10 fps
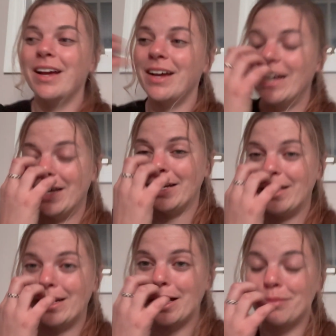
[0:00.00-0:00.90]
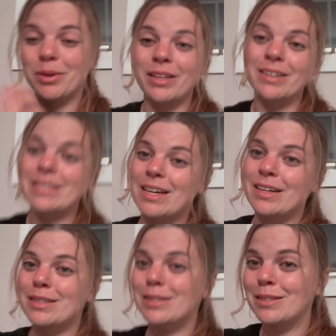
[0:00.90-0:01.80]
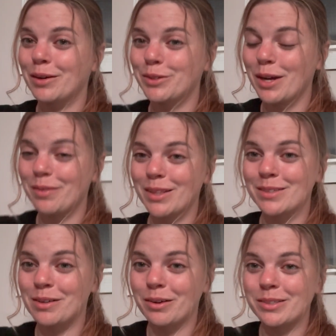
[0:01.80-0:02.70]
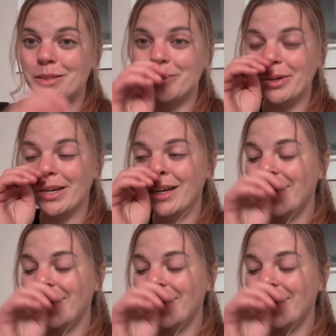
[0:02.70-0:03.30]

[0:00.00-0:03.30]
and I'm really excited to start driving this car some more.